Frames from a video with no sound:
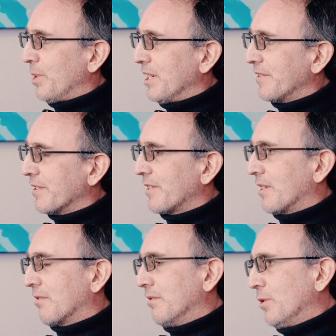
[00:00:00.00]
basis,
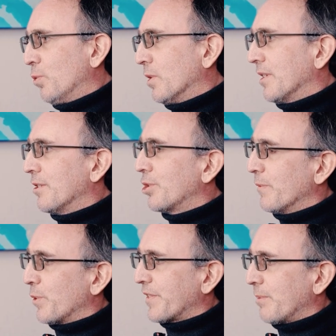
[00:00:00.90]
and the new
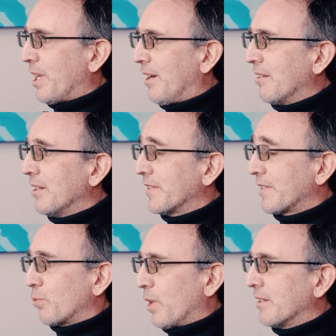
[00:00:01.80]
Edition for SAP HANA
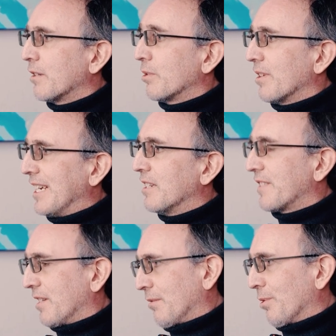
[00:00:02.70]
is running on the
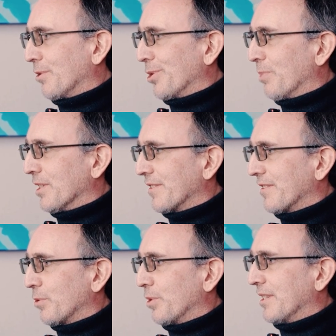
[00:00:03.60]
latest technology
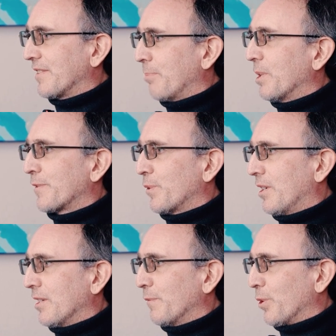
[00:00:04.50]
basis. So the SAP S4HANA